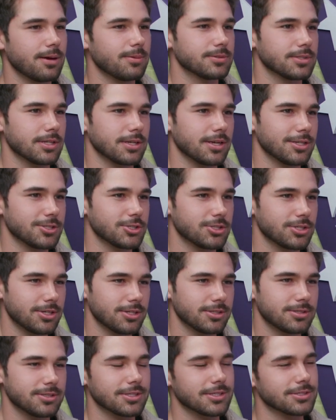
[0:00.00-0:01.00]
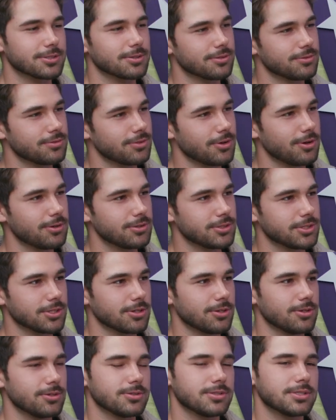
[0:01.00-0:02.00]
I was like, yeah, sure. She gets on the phone. She
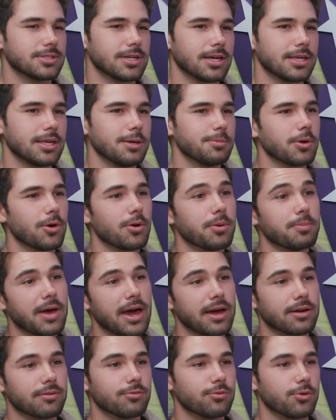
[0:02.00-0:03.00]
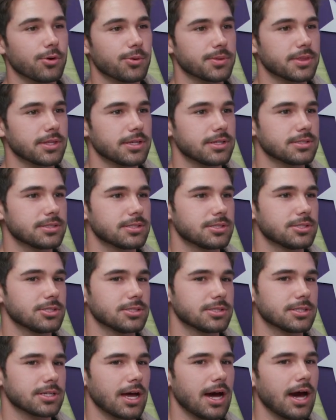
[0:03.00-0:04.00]
goes, I keep going back and forth with this.
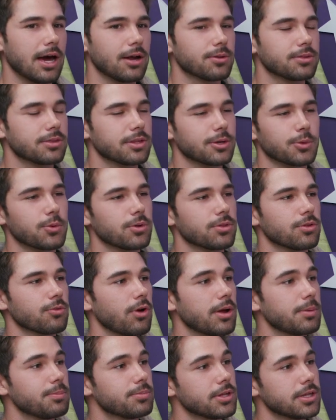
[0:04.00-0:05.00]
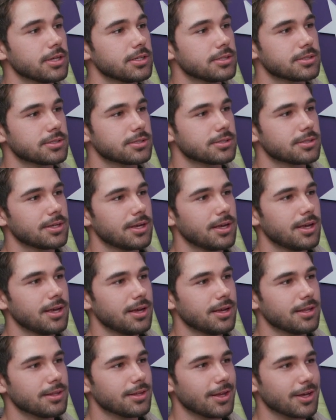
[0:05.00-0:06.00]
She's like, I don't think we're in the right place.
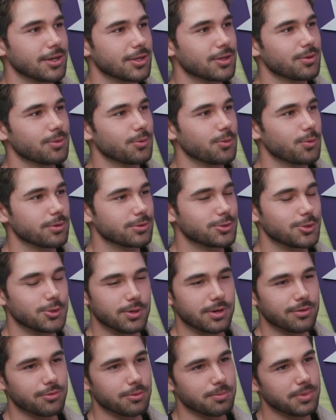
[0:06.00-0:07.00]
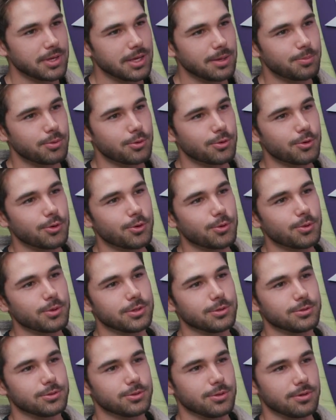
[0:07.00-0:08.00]
Like, we're two different people. We
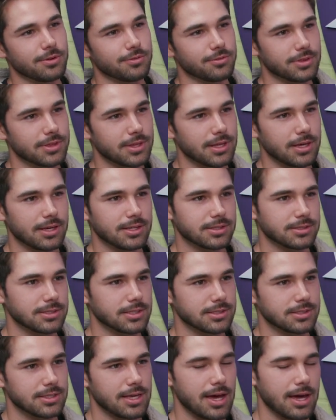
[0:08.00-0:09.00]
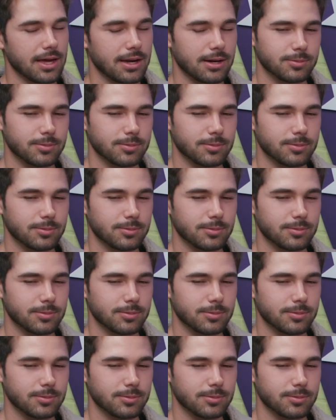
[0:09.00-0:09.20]
do two different things, this, that.